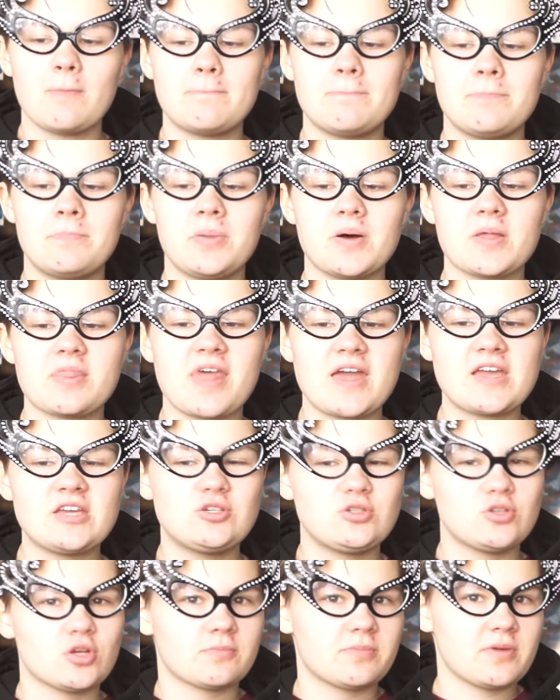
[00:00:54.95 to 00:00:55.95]
but they
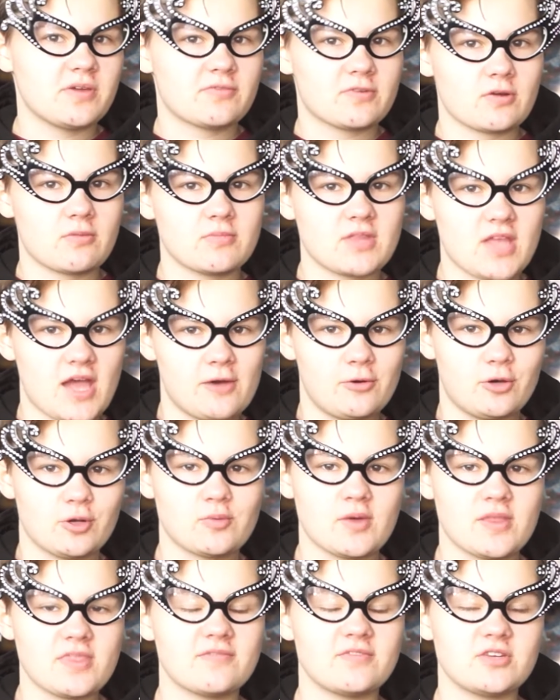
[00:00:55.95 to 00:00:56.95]
should be from now on
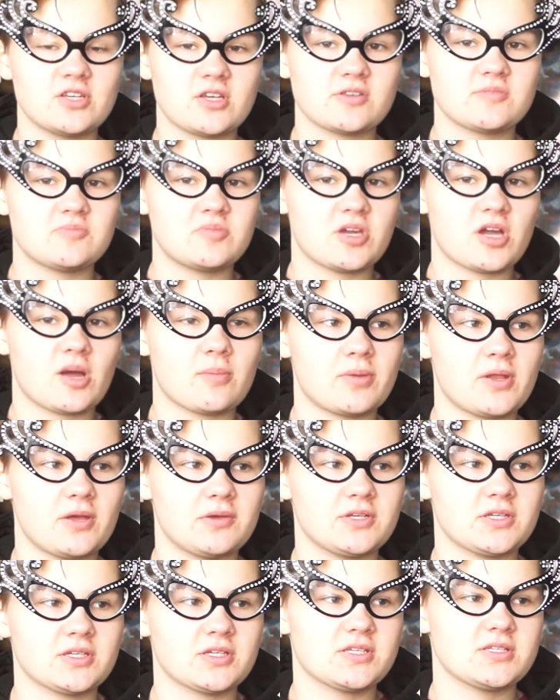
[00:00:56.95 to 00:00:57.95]
when the video is being
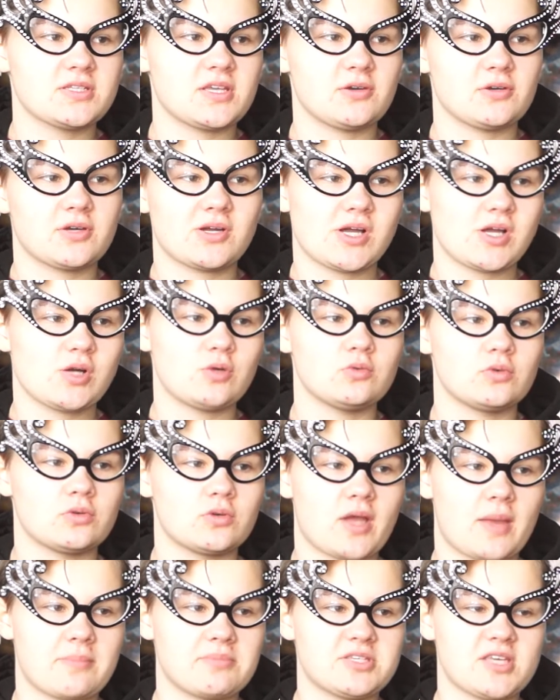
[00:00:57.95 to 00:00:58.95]
uploaded, because they all
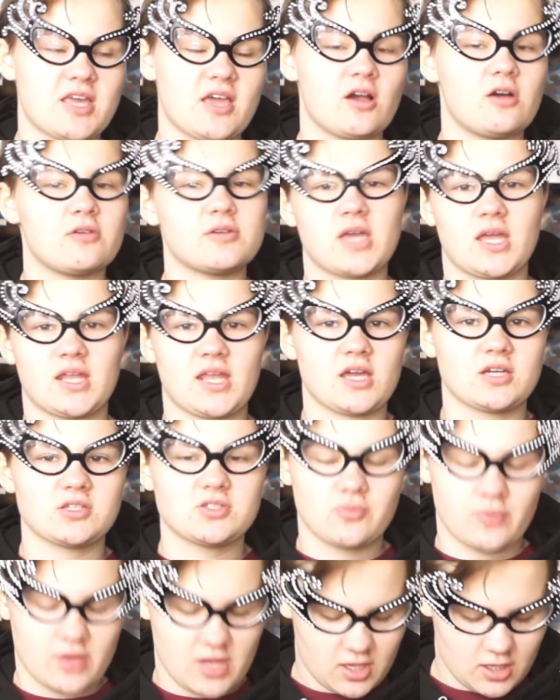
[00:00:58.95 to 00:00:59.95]
kept saying, oh yeah,
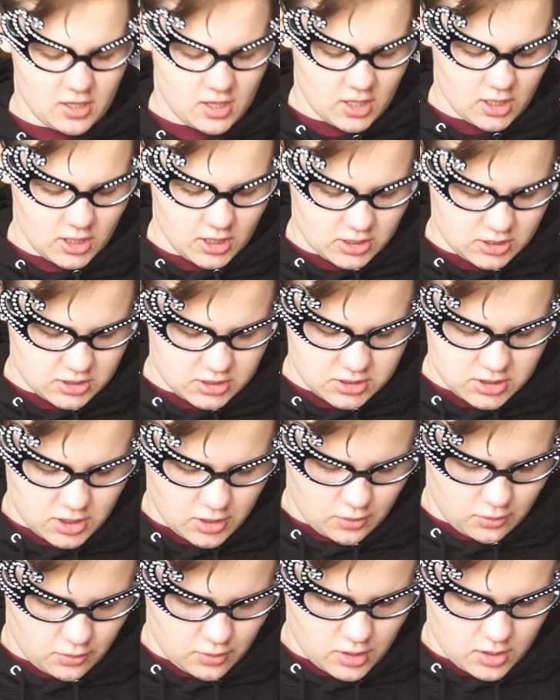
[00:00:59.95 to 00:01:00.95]
next week.
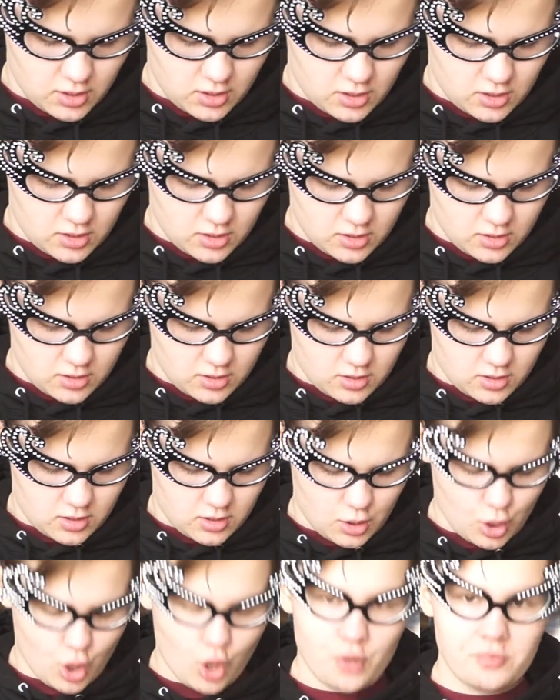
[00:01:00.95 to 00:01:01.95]
So
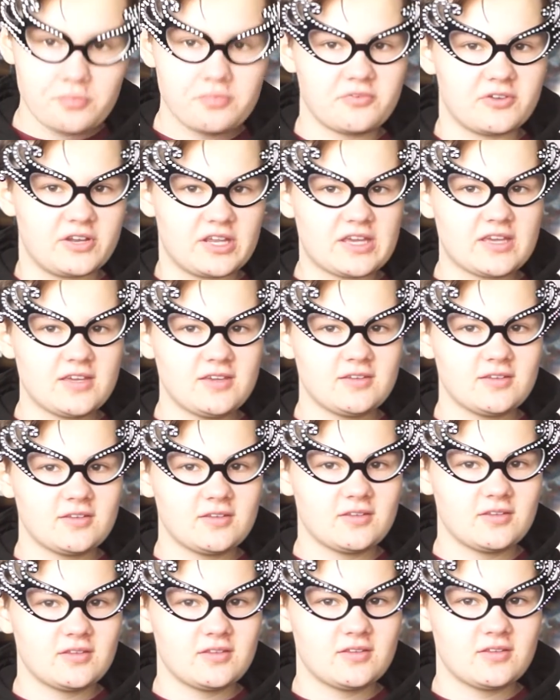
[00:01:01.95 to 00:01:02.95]
hopefully,
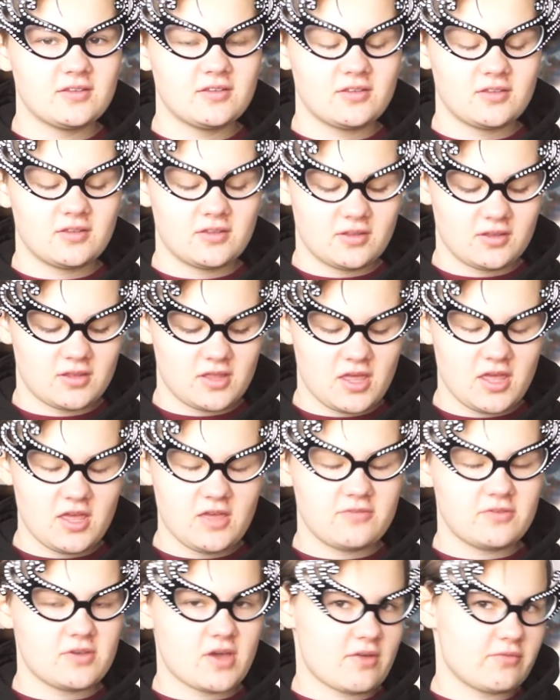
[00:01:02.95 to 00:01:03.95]

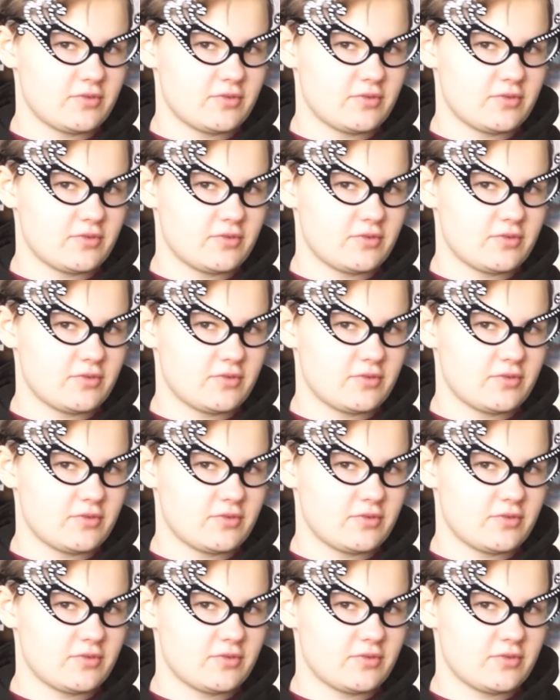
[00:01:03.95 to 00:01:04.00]
if you have